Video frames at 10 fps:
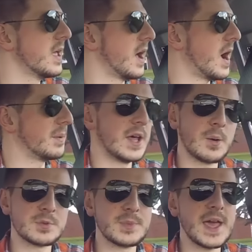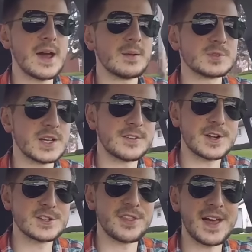It helps me out. I'm trying to
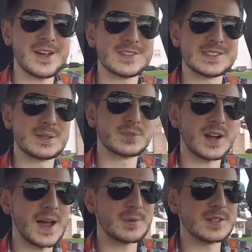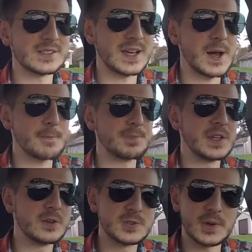reach 1,000 subscribers.
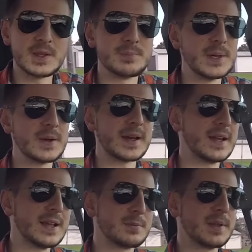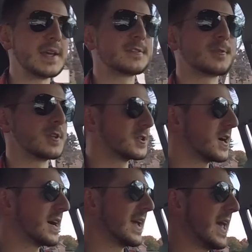You know, join the build. I got a lot of plans for the
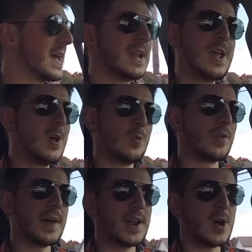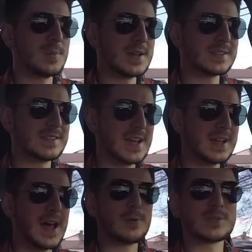truck. And with that all being
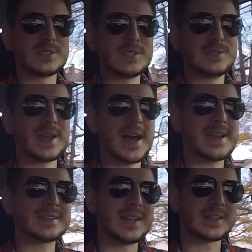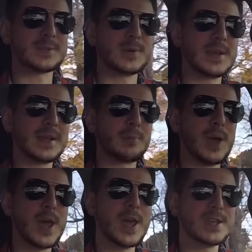said, I will see you guys next week.
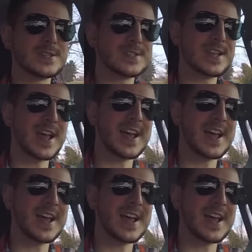Peace.